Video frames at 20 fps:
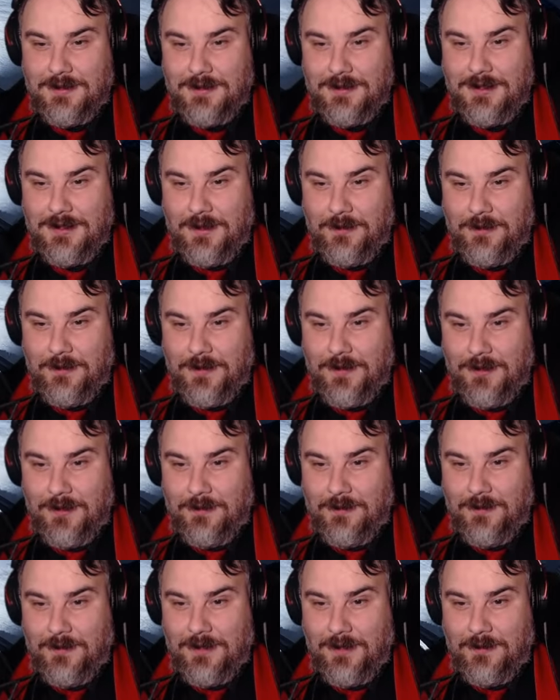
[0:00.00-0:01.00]
yeah, we got
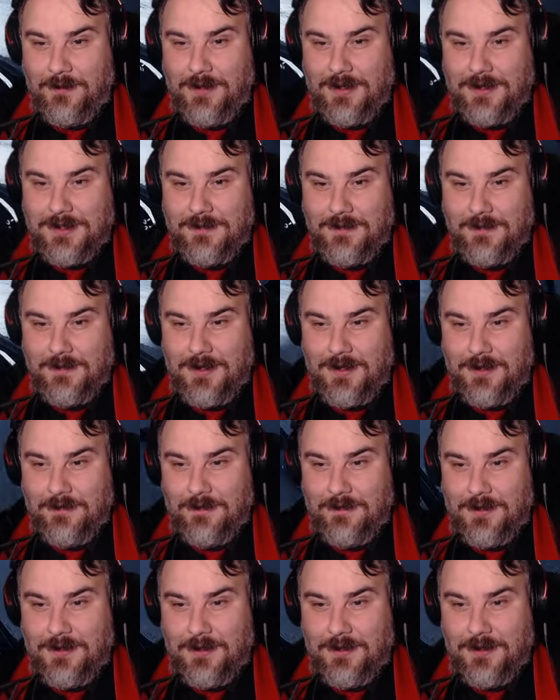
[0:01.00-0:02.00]
most of them
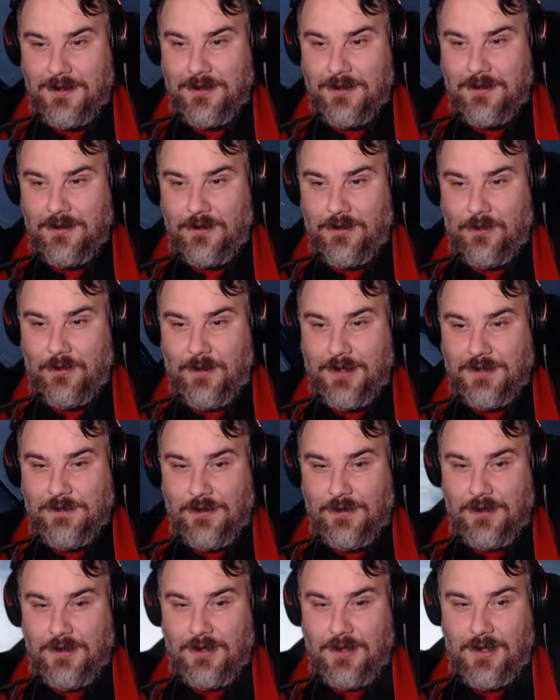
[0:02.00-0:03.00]
covered. Always
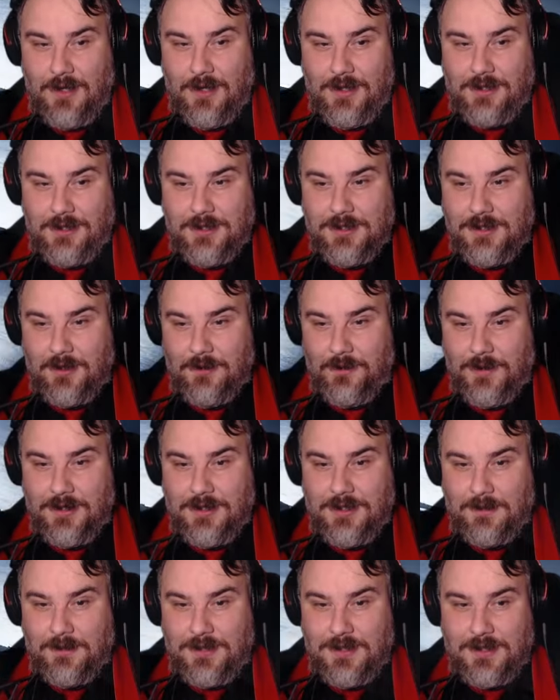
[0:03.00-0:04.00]
follow the lights. Don't be
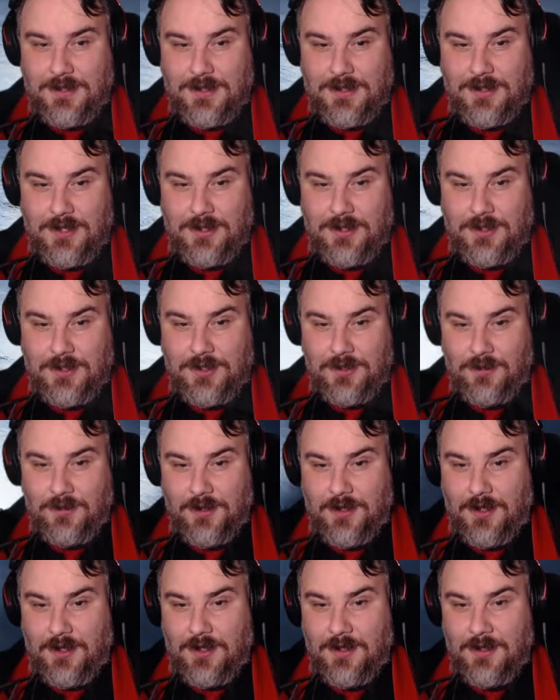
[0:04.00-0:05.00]
tempted to take the
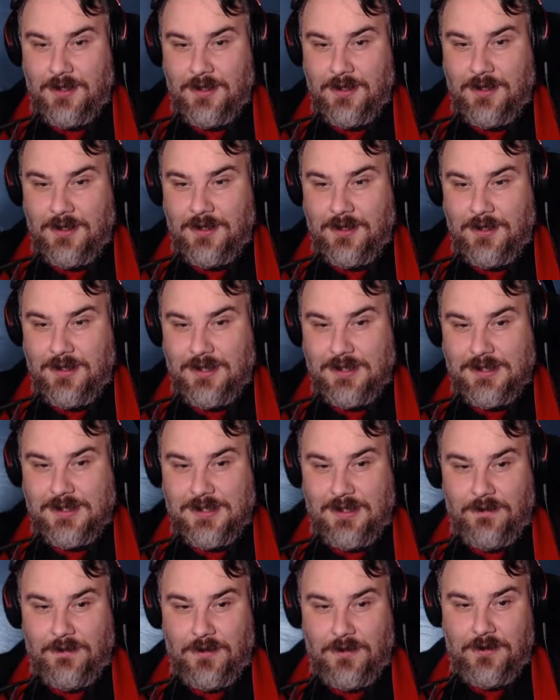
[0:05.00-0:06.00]
shortcut. That's
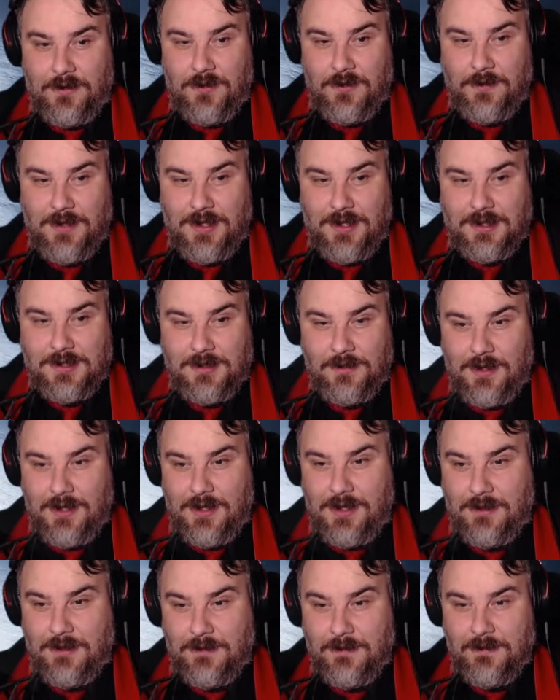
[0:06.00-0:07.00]
700 meters
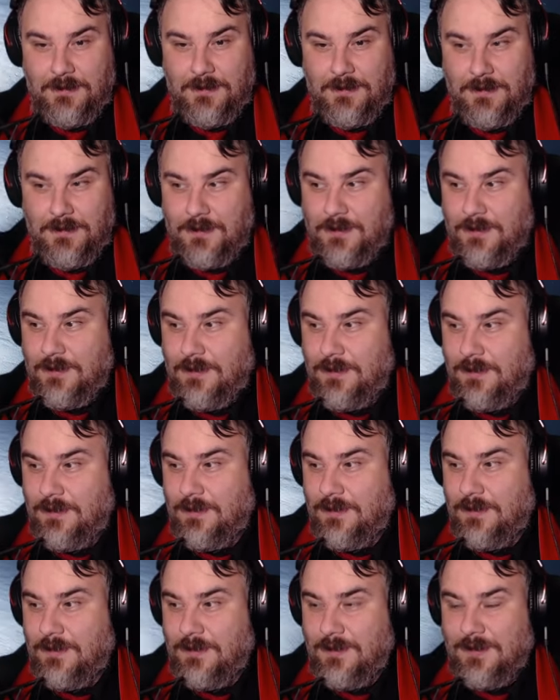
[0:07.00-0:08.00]
away.
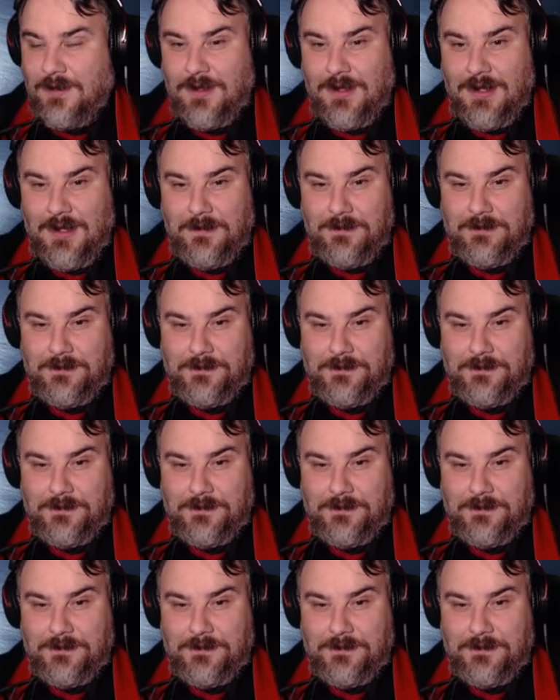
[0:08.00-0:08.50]
Yeah.